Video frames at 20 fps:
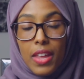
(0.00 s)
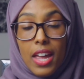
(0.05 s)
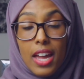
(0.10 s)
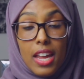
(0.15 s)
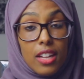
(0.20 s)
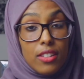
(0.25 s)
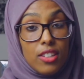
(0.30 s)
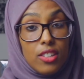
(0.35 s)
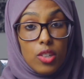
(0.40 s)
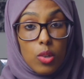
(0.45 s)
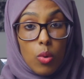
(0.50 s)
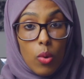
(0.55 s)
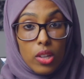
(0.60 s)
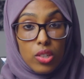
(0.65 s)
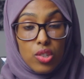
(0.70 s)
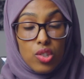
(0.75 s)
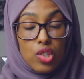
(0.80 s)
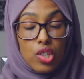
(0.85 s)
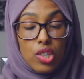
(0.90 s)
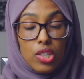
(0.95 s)
And I did the
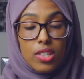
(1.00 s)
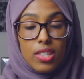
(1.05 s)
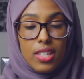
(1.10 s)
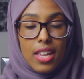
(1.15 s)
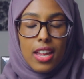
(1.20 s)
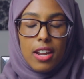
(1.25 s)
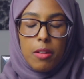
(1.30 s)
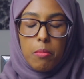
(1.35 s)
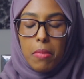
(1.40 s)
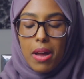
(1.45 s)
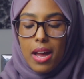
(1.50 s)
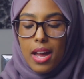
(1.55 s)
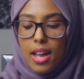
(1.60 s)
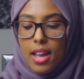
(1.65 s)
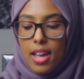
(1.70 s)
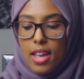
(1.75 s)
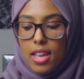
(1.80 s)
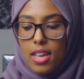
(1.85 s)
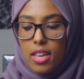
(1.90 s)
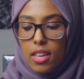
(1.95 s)
questions and
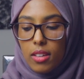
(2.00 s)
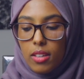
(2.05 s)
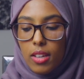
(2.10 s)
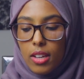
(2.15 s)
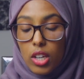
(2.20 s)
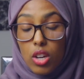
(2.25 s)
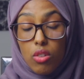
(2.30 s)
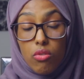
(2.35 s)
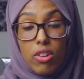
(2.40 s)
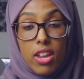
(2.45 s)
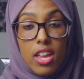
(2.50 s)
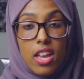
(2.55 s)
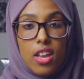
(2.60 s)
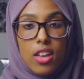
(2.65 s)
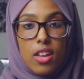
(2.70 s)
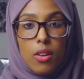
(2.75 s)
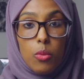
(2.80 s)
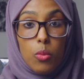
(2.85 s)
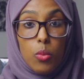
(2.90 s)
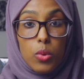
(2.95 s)
my
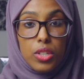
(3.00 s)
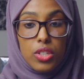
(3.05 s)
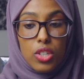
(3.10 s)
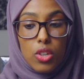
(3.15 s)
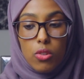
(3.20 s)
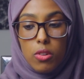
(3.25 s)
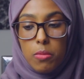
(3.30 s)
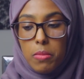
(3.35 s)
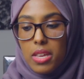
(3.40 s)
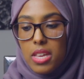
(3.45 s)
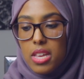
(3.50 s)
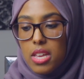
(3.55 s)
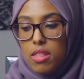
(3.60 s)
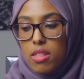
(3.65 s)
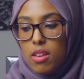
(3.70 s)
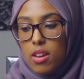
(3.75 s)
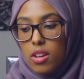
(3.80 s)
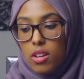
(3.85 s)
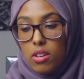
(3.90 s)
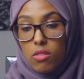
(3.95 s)
career was going to be
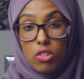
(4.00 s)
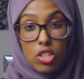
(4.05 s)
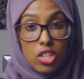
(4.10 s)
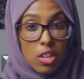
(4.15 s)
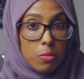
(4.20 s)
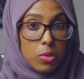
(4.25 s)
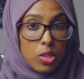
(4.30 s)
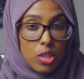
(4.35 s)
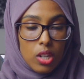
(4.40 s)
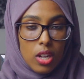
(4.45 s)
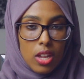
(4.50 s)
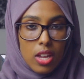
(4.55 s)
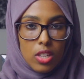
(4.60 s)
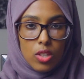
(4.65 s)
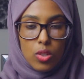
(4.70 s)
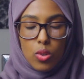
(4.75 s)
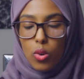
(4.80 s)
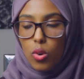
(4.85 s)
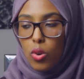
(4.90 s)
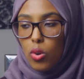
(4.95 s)
either a
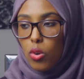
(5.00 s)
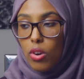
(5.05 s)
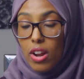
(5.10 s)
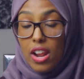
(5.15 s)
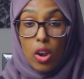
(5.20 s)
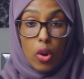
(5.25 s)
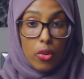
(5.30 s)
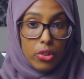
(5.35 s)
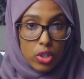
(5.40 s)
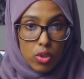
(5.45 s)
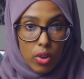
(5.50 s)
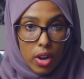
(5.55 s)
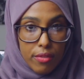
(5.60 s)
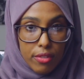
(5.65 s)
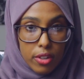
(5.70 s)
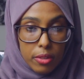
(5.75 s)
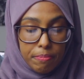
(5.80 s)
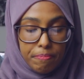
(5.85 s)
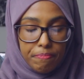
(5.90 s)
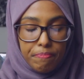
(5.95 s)
receptionist or a lorry
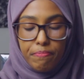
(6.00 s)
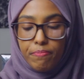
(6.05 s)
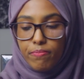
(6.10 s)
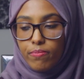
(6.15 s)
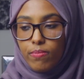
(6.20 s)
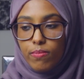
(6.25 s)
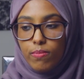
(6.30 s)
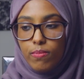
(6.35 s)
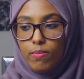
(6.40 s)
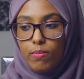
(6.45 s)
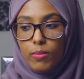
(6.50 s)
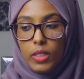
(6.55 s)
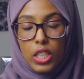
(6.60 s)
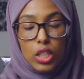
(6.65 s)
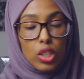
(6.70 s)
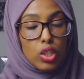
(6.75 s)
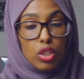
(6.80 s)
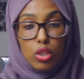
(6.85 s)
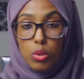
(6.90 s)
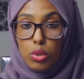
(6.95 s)
driver.
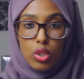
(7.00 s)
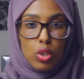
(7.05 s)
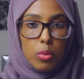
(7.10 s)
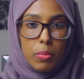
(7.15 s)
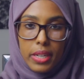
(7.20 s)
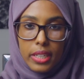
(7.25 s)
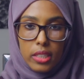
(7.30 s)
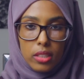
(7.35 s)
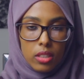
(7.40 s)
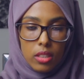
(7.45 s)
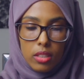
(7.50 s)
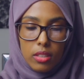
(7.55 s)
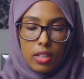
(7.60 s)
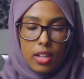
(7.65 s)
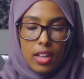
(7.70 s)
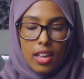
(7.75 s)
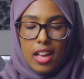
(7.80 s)
So there's no medicine.